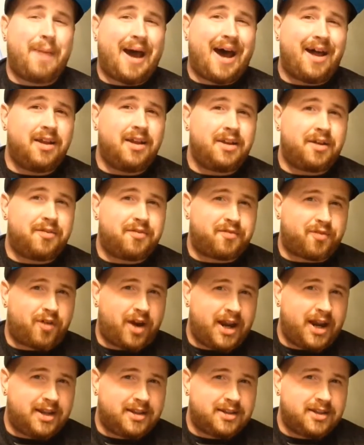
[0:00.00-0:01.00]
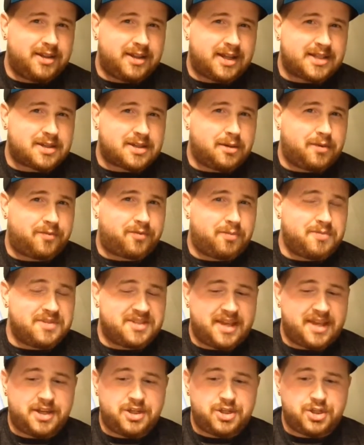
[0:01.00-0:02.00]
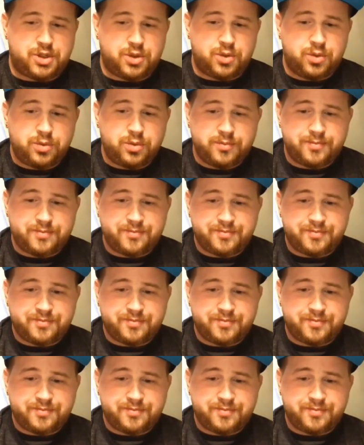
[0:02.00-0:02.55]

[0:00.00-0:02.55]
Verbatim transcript: Ballad of Franklin. That's coming from Z2.